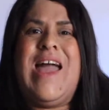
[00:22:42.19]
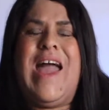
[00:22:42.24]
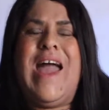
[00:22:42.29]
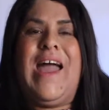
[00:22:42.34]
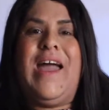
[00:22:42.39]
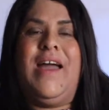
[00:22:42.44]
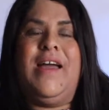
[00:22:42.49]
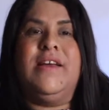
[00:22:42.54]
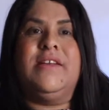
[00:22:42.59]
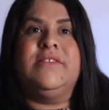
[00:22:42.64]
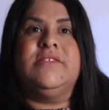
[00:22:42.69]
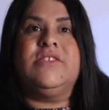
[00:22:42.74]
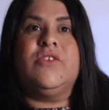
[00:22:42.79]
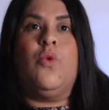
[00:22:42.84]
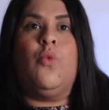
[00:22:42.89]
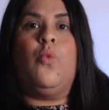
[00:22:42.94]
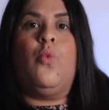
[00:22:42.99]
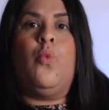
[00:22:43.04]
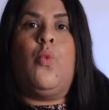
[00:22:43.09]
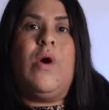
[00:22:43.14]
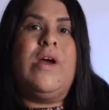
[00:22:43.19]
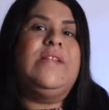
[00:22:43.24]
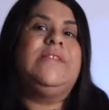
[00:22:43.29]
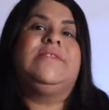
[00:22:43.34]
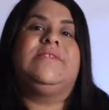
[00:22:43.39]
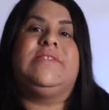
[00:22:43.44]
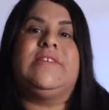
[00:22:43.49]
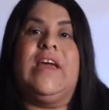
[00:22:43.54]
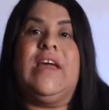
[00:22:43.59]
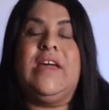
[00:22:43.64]
And
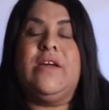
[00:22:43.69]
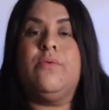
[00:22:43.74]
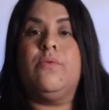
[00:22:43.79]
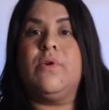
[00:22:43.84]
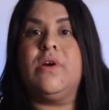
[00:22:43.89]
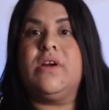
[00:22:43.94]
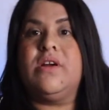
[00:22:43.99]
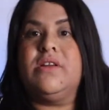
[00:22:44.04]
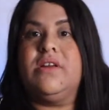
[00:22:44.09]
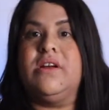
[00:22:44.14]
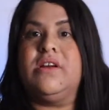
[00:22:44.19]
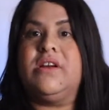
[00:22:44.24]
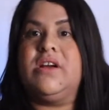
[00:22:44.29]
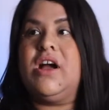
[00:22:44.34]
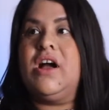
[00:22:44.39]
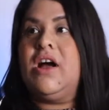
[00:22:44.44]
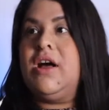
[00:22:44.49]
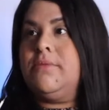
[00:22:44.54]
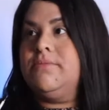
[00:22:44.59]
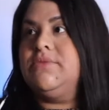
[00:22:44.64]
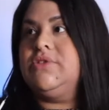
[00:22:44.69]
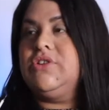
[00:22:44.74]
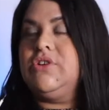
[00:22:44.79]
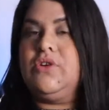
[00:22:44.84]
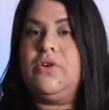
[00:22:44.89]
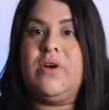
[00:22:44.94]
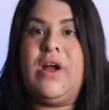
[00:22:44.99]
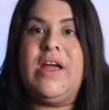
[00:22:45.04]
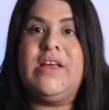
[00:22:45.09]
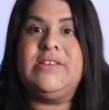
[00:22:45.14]
one day we're gonna come to
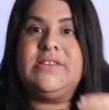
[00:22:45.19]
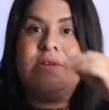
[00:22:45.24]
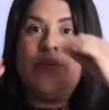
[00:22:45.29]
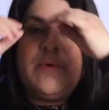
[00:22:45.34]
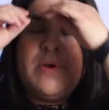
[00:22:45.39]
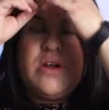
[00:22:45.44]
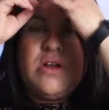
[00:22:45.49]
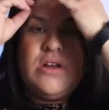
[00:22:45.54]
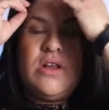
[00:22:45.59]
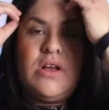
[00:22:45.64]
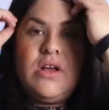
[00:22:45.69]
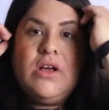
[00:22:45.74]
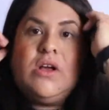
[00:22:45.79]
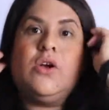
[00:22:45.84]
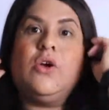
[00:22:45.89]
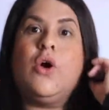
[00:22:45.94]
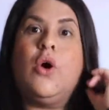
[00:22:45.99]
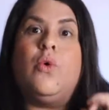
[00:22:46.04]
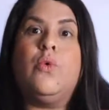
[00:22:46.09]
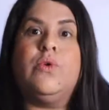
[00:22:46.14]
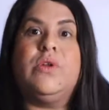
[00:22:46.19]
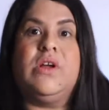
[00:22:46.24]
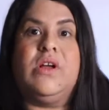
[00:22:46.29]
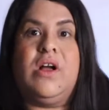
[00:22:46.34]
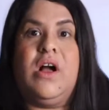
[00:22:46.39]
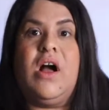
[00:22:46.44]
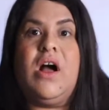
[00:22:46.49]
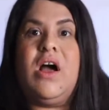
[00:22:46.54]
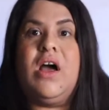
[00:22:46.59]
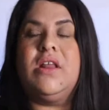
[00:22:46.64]
Christ and we're gonna go to
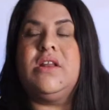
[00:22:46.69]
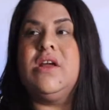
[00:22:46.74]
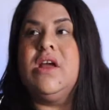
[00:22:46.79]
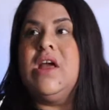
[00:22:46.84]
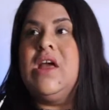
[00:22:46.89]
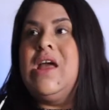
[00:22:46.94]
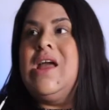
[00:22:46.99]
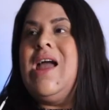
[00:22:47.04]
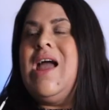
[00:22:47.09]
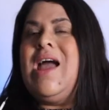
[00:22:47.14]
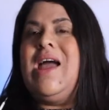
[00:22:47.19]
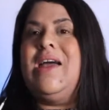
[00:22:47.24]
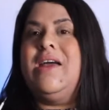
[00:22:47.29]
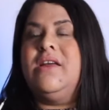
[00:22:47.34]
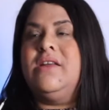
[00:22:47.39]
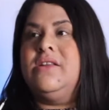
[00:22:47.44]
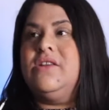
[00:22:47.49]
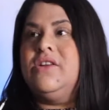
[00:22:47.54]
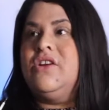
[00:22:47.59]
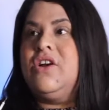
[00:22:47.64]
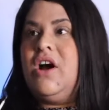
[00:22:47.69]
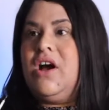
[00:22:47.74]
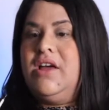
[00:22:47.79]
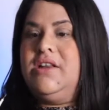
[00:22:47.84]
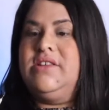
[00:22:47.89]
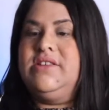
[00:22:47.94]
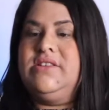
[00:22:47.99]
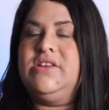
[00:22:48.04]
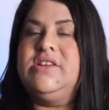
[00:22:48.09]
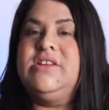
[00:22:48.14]
God, and
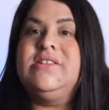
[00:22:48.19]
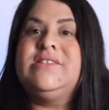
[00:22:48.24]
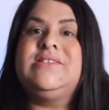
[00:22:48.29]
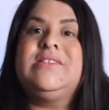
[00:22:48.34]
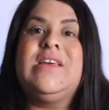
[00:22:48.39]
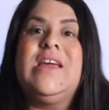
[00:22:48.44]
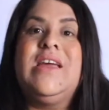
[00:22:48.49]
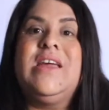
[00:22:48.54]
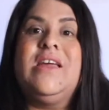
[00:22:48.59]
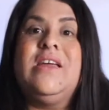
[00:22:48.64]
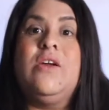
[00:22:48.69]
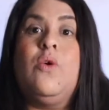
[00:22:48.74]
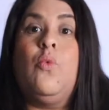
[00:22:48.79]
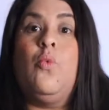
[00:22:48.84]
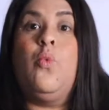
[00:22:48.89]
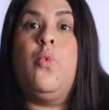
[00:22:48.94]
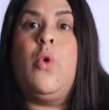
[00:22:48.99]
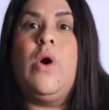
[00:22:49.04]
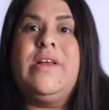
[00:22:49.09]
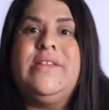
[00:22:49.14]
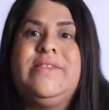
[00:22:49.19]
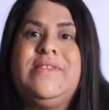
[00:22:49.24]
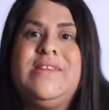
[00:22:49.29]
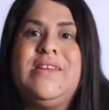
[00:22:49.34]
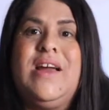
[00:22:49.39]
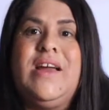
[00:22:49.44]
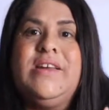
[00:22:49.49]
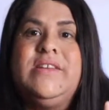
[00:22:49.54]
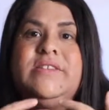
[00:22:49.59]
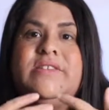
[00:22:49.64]
God is gonna say, what
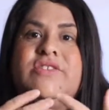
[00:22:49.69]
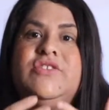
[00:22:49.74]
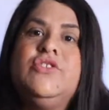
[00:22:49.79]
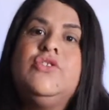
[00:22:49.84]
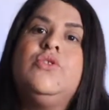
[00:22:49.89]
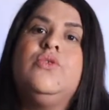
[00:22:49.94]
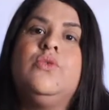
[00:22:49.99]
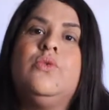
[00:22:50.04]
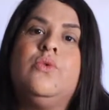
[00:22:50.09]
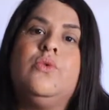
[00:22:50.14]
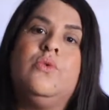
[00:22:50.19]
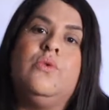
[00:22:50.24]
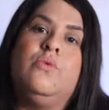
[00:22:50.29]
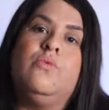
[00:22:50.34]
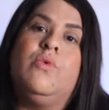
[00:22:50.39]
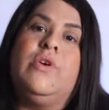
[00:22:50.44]
did I do?